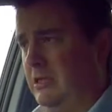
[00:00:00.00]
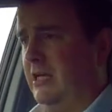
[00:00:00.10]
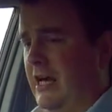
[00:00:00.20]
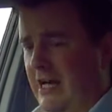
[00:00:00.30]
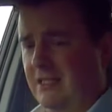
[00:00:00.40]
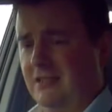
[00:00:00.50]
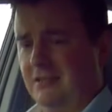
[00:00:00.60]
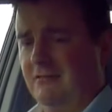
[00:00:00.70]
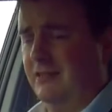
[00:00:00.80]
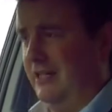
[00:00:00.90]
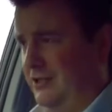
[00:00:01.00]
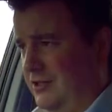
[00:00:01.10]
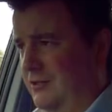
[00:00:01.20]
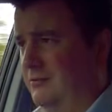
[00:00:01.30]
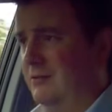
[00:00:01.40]
Yes, they
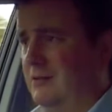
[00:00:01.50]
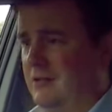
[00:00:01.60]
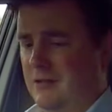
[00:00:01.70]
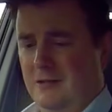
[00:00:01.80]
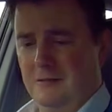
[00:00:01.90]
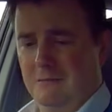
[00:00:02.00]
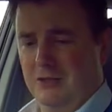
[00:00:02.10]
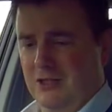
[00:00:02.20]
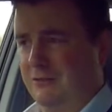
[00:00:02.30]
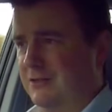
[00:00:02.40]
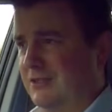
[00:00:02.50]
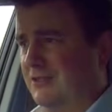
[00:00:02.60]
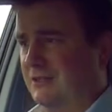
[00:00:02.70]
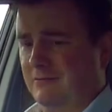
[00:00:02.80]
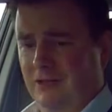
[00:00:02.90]
do, but so
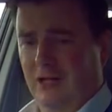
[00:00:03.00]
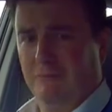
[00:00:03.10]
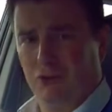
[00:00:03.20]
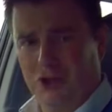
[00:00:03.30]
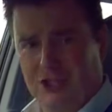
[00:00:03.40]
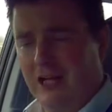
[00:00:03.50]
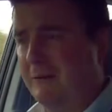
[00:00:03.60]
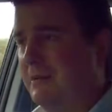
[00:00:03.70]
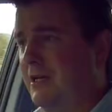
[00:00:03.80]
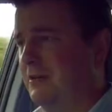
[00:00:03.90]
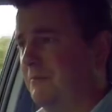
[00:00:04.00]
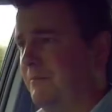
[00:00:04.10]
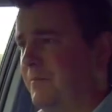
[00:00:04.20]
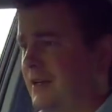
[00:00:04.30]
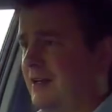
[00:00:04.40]
does, you know, brushed aluminium.
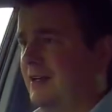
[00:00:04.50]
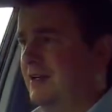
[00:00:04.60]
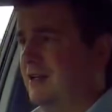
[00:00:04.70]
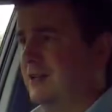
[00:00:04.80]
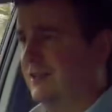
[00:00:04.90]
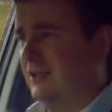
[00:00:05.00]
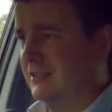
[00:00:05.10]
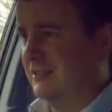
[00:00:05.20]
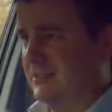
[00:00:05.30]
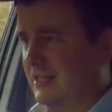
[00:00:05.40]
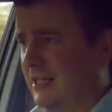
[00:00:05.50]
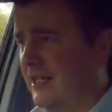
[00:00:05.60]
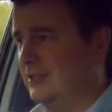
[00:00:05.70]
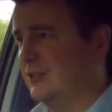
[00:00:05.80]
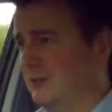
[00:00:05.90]
Nice,
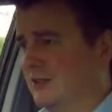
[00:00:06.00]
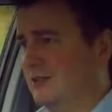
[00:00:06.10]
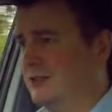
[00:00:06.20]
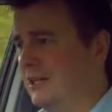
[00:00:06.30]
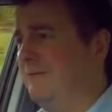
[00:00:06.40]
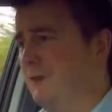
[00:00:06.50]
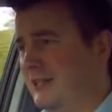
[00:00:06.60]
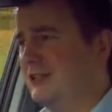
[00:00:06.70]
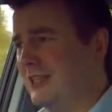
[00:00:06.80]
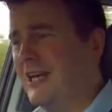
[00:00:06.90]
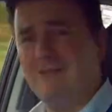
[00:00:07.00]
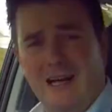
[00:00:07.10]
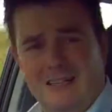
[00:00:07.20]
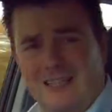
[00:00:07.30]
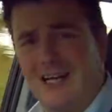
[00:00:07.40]
and so does, in fact, just get your
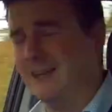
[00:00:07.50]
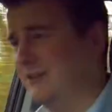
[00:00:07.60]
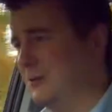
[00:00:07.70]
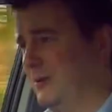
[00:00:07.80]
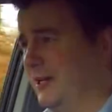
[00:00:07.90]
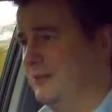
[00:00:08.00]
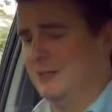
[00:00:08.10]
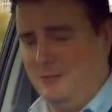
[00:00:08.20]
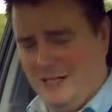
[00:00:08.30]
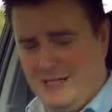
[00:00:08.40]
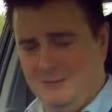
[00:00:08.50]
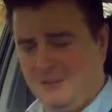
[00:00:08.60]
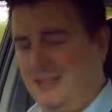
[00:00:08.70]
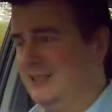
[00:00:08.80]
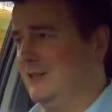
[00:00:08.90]
act together, Toyota, when it
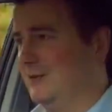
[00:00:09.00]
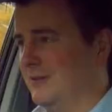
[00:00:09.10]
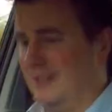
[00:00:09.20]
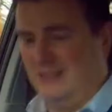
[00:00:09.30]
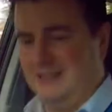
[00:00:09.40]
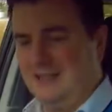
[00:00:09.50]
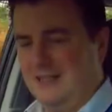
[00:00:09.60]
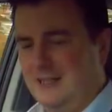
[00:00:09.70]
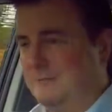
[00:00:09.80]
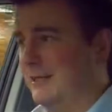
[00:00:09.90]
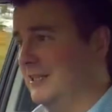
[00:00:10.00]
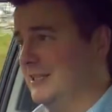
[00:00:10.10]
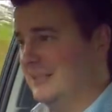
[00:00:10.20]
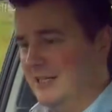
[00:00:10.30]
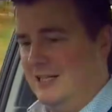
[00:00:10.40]
comes to these sort of things, because,